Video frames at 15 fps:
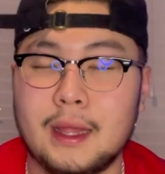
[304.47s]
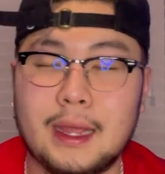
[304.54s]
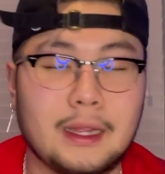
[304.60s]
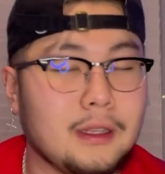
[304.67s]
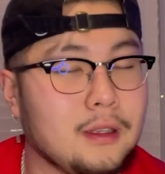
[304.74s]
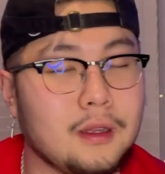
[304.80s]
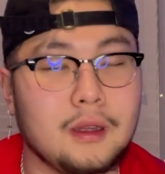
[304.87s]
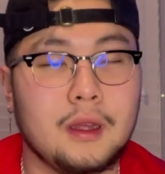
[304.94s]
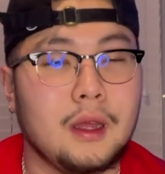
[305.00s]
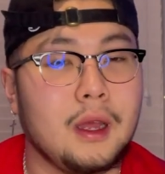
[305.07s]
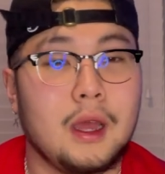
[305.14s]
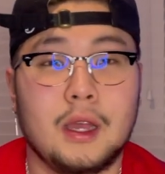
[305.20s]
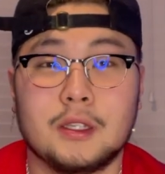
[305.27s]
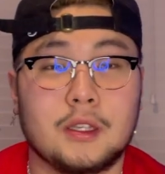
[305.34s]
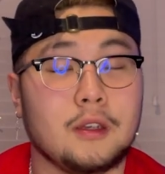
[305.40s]
Like, you know,
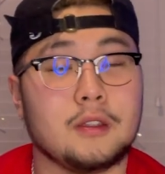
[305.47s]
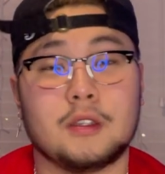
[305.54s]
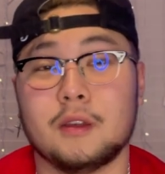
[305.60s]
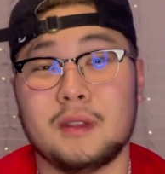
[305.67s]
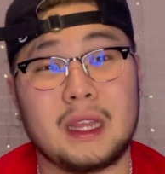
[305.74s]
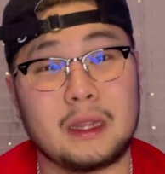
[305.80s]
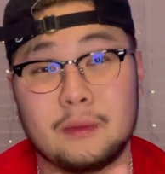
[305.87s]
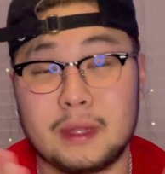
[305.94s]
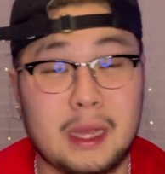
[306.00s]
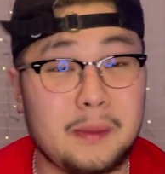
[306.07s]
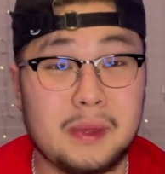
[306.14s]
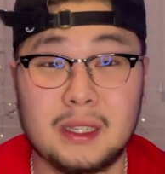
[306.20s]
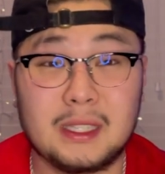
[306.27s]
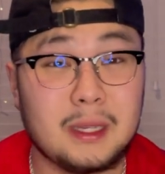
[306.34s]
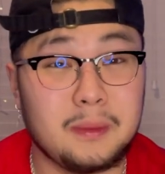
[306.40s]
So, so like with that
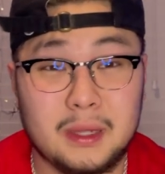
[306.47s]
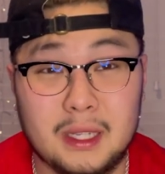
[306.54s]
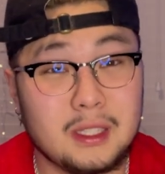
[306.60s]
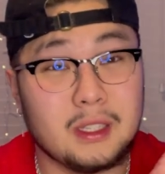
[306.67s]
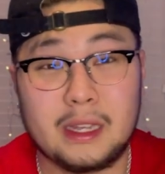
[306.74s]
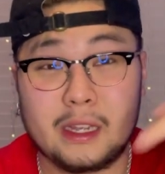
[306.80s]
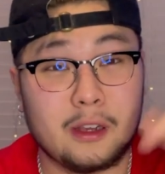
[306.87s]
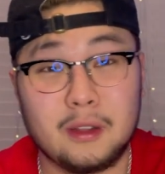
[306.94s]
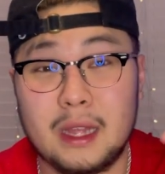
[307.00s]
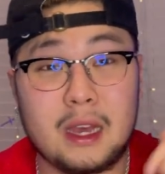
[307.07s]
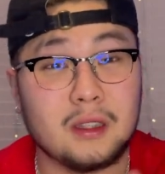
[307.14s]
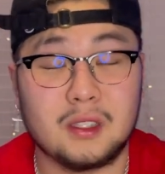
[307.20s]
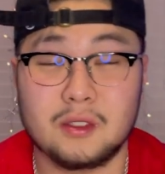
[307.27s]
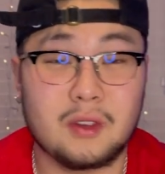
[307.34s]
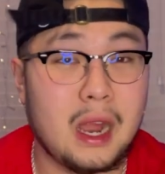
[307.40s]
being said, please go
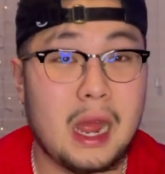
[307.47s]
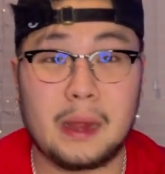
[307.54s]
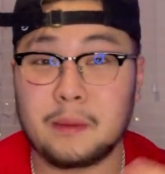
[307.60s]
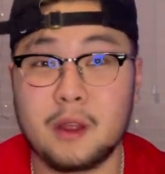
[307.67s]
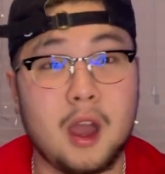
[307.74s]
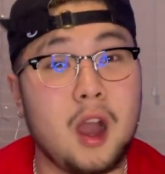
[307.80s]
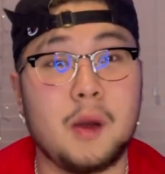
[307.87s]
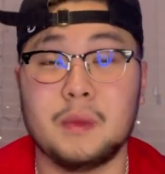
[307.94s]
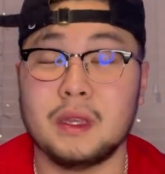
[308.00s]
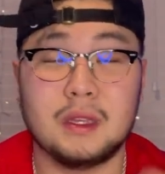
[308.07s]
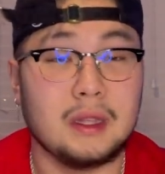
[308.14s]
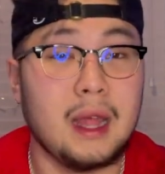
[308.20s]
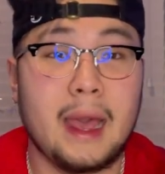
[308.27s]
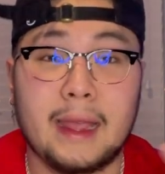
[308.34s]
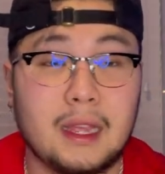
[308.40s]
down, subscribe,
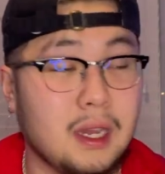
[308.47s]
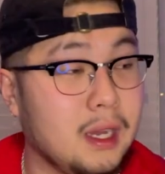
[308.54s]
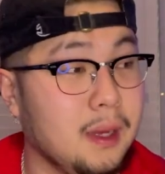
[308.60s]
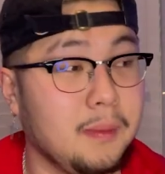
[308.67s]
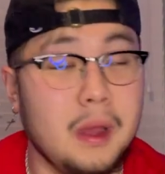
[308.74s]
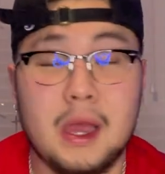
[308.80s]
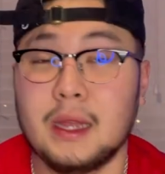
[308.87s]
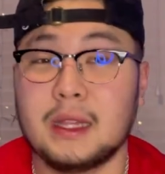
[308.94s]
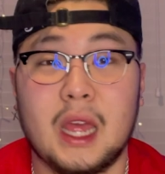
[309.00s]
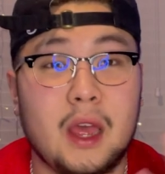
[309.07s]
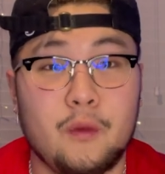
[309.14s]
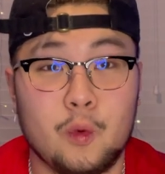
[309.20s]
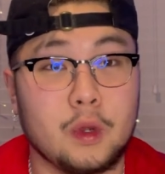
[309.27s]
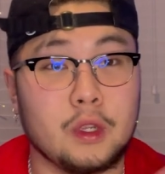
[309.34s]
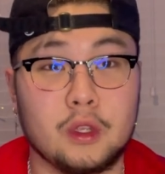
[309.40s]
comment, like, um, tell
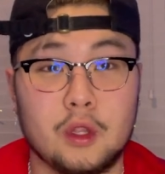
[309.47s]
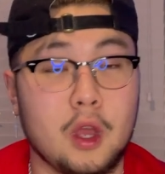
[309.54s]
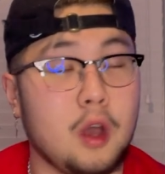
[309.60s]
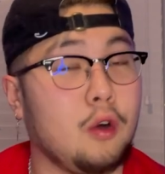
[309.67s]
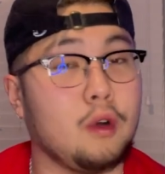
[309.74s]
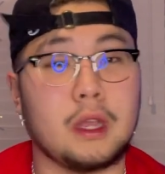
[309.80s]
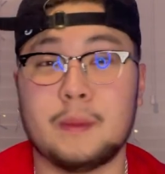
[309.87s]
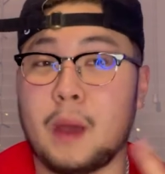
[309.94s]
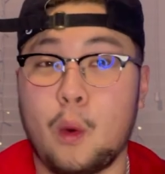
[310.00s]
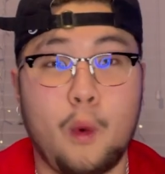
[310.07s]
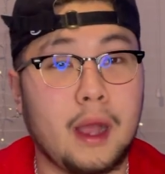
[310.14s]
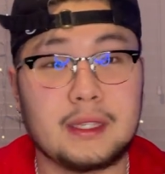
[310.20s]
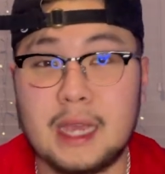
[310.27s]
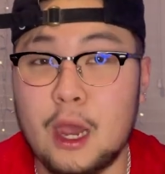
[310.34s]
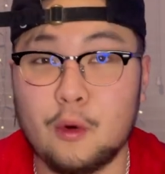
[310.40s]
everyone you know, get my
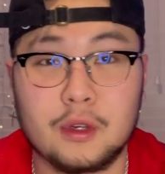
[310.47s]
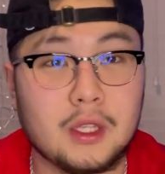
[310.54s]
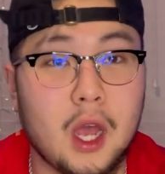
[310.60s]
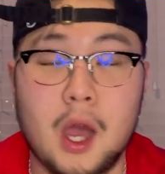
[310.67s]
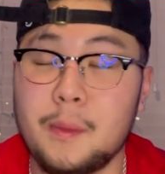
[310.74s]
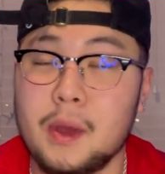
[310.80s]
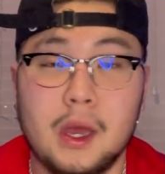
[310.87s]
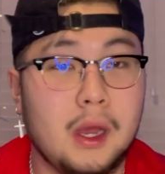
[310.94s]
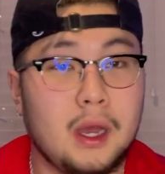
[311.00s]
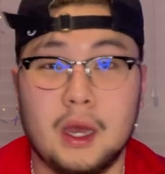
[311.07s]
watch hours up.